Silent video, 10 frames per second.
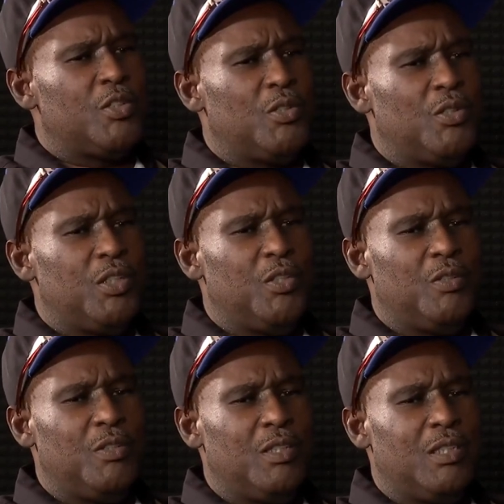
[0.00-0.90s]
So, you
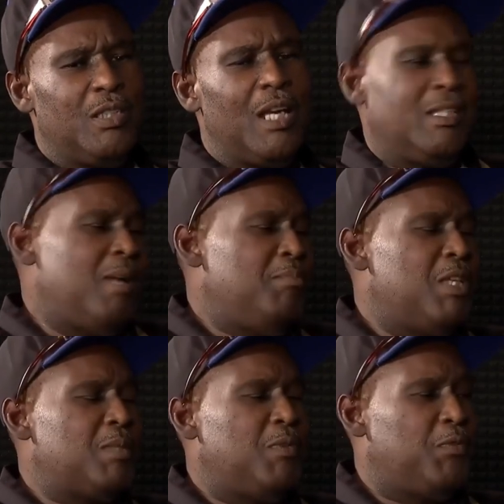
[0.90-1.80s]
know, that
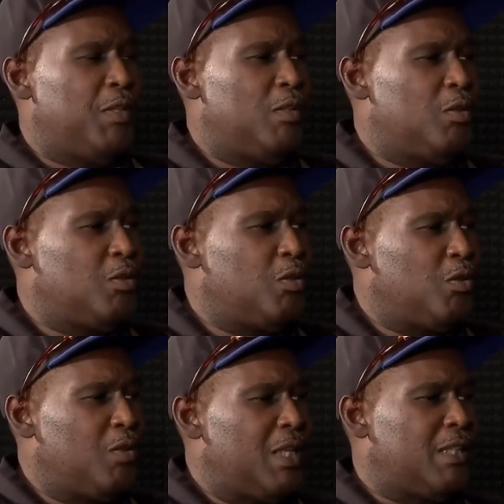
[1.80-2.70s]
makes me feel good to
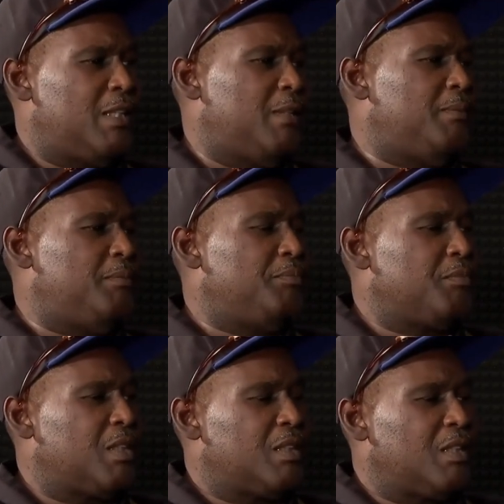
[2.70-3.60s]
know that
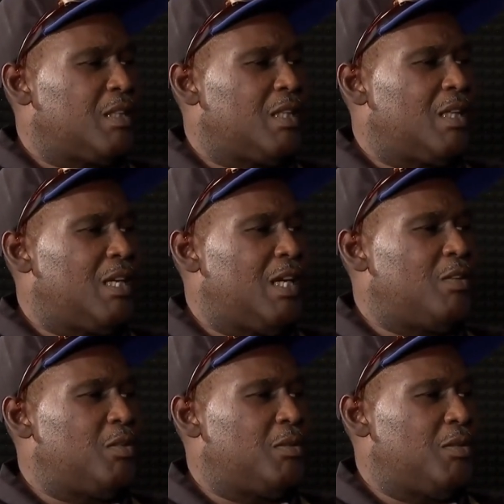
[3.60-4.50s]
I
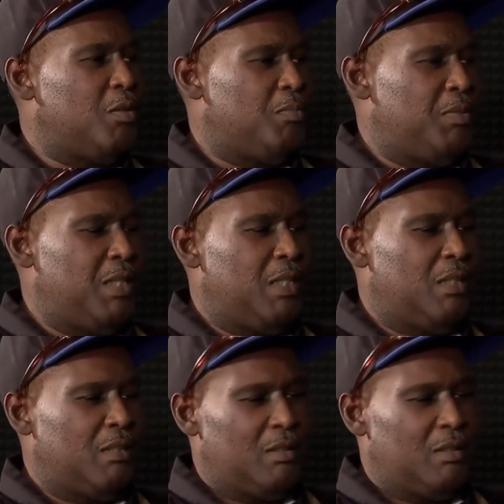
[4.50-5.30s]
could, you know, be